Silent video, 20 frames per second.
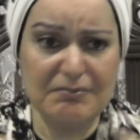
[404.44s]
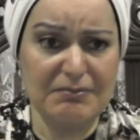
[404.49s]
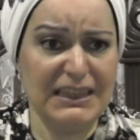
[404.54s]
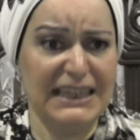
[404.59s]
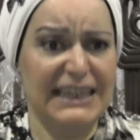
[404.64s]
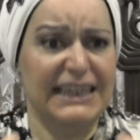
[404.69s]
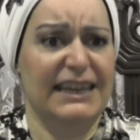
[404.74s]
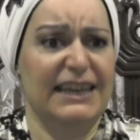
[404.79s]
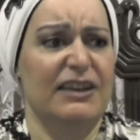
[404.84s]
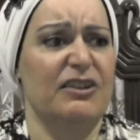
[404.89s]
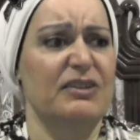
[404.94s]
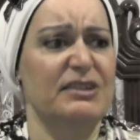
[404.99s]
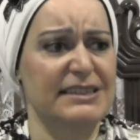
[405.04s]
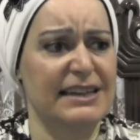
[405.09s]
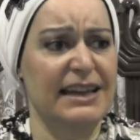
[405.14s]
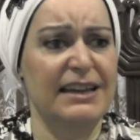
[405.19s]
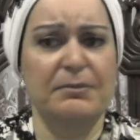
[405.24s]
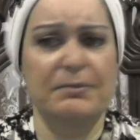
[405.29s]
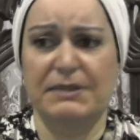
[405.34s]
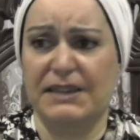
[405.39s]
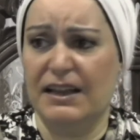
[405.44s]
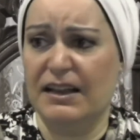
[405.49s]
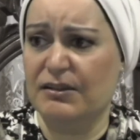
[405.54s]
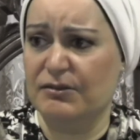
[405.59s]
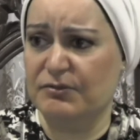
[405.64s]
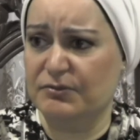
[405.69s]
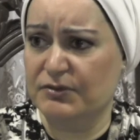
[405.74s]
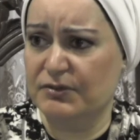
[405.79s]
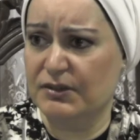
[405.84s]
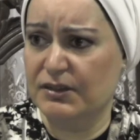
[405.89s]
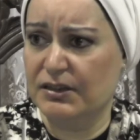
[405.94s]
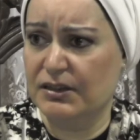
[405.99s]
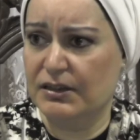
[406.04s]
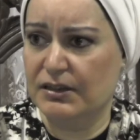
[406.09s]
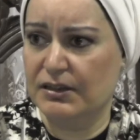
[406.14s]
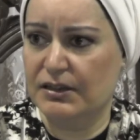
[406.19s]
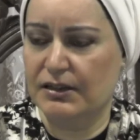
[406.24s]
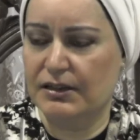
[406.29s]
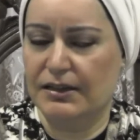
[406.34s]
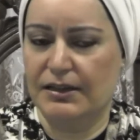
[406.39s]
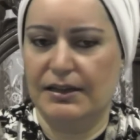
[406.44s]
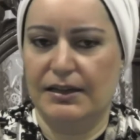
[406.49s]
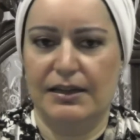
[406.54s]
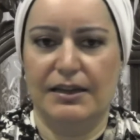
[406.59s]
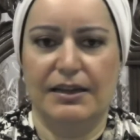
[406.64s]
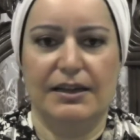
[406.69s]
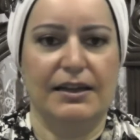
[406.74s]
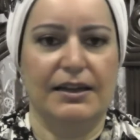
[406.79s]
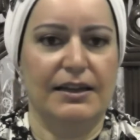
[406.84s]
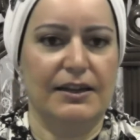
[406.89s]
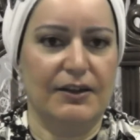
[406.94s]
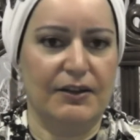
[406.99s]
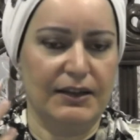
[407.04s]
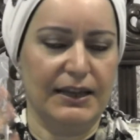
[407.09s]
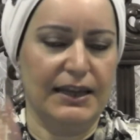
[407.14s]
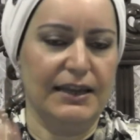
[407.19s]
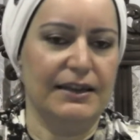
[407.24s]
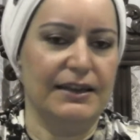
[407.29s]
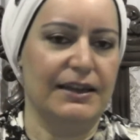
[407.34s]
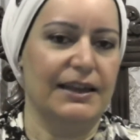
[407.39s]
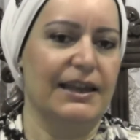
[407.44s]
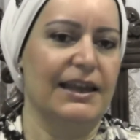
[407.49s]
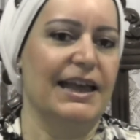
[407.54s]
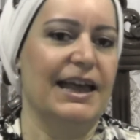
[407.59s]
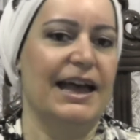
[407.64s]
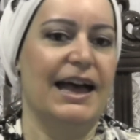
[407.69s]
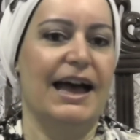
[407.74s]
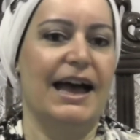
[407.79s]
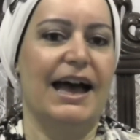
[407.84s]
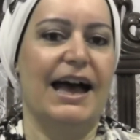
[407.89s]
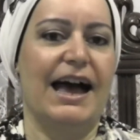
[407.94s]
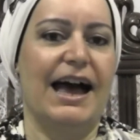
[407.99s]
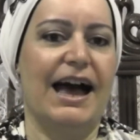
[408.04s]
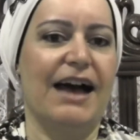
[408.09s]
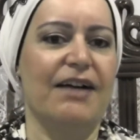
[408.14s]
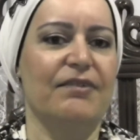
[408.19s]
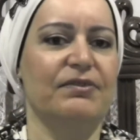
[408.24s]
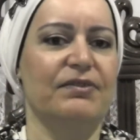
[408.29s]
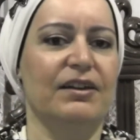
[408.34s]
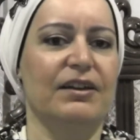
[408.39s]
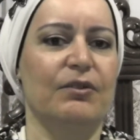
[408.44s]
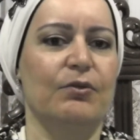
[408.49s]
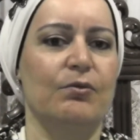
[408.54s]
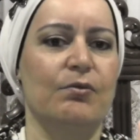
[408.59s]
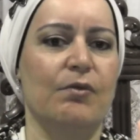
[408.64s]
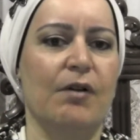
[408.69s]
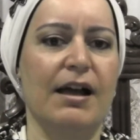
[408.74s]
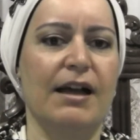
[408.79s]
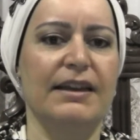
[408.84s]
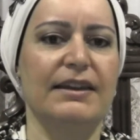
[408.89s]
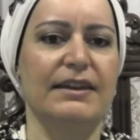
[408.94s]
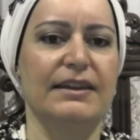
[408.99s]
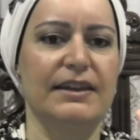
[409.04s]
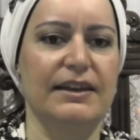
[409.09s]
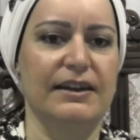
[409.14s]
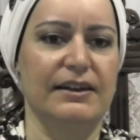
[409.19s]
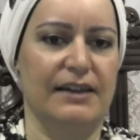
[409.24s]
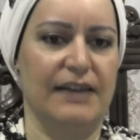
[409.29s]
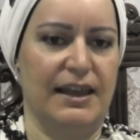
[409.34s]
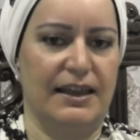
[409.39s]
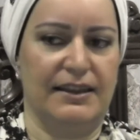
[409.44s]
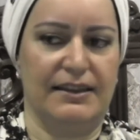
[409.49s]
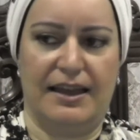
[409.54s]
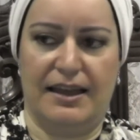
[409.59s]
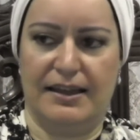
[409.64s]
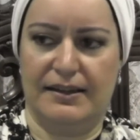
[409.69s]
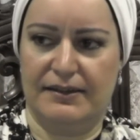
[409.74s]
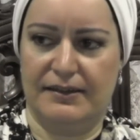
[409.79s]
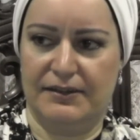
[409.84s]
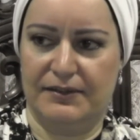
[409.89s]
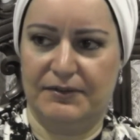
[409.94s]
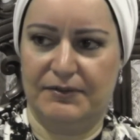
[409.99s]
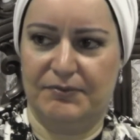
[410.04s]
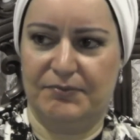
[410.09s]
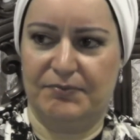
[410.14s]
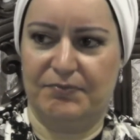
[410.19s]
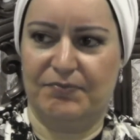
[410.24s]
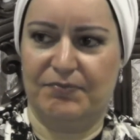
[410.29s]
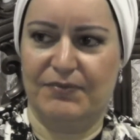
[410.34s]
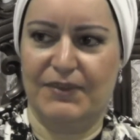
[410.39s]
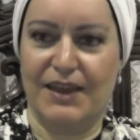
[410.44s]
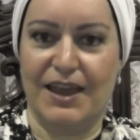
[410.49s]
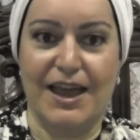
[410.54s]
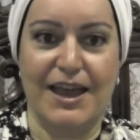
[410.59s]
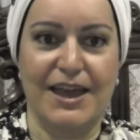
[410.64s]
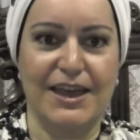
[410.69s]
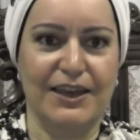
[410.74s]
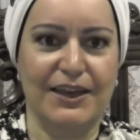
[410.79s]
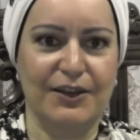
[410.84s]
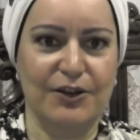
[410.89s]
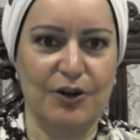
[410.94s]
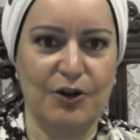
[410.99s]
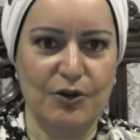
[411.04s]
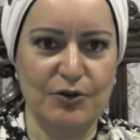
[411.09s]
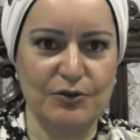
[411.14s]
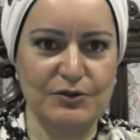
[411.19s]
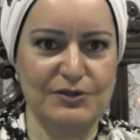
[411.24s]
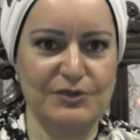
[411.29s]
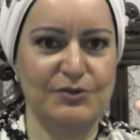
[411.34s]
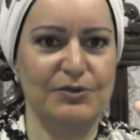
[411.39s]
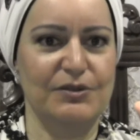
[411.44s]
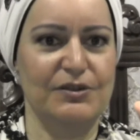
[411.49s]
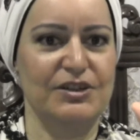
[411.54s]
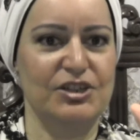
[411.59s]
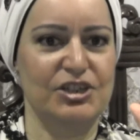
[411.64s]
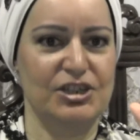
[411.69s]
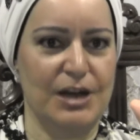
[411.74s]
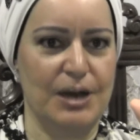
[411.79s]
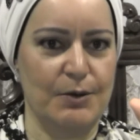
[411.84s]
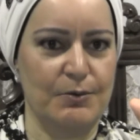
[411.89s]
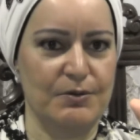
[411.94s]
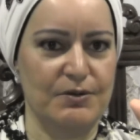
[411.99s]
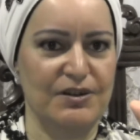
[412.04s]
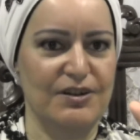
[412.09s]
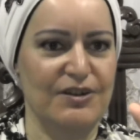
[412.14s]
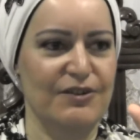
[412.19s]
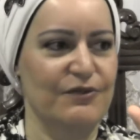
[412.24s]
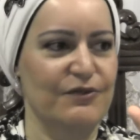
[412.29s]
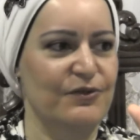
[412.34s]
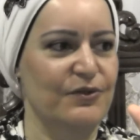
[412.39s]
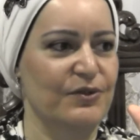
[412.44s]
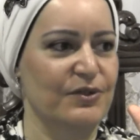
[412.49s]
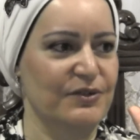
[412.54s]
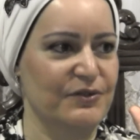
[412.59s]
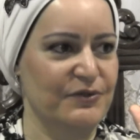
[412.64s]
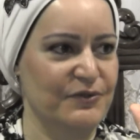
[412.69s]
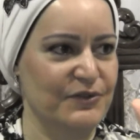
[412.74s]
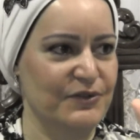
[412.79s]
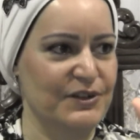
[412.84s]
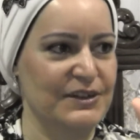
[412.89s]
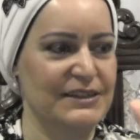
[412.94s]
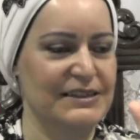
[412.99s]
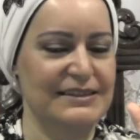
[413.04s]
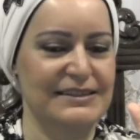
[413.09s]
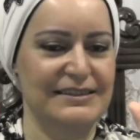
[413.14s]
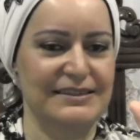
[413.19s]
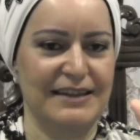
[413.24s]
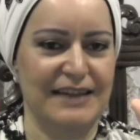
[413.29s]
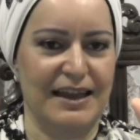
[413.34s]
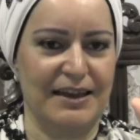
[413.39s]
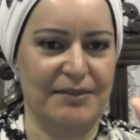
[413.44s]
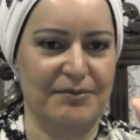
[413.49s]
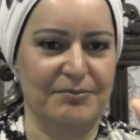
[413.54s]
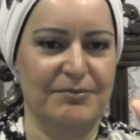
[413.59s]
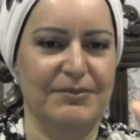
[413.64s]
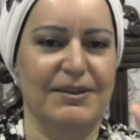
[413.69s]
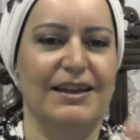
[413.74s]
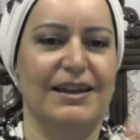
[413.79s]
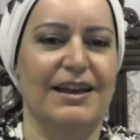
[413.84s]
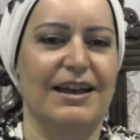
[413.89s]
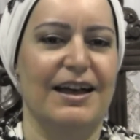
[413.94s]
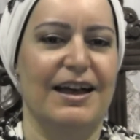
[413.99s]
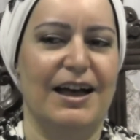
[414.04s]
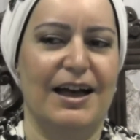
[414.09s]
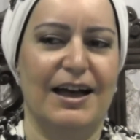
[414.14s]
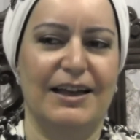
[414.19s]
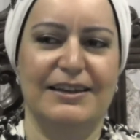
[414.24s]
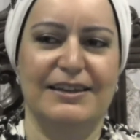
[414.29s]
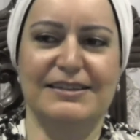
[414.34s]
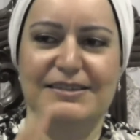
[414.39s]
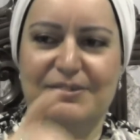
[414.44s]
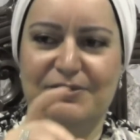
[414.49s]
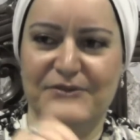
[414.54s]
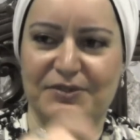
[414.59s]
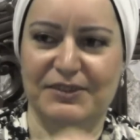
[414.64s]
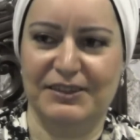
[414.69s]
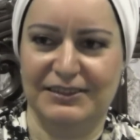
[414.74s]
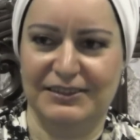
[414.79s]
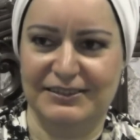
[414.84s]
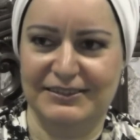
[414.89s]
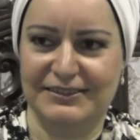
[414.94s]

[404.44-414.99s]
He cannot stand himself. Okay? After one year like that, he goes to the shower for the first time. How does he feel?